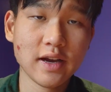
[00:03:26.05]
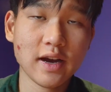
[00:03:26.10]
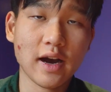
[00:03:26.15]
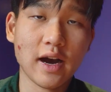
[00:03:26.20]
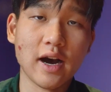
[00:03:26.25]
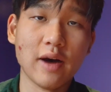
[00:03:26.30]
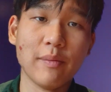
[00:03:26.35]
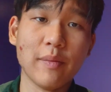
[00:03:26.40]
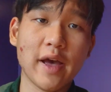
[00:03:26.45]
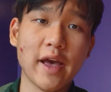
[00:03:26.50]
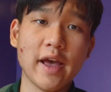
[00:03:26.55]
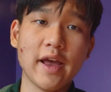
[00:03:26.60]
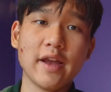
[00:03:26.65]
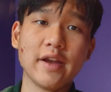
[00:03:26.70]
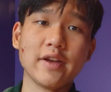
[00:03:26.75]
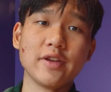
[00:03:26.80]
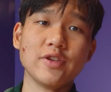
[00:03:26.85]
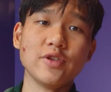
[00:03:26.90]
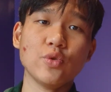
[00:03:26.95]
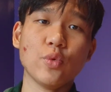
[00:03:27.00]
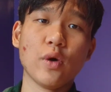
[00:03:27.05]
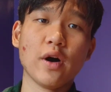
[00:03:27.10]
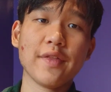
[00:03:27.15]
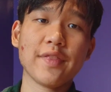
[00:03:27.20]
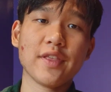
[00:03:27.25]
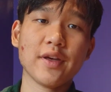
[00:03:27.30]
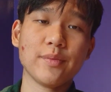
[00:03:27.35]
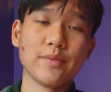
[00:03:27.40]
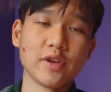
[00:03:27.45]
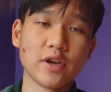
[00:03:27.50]
and you
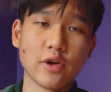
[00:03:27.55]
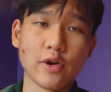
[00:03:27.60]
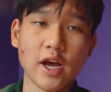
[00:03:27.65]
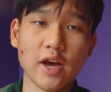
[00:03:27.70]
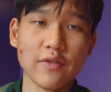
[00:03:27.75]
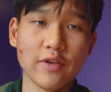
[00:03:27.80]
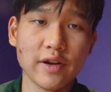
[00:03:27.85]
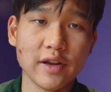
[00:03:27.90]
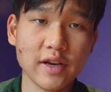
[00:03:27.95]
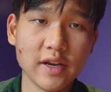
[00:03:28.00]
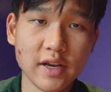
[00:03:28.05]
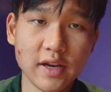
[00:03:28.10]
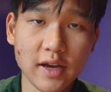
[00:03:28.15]
want them to go to heaven.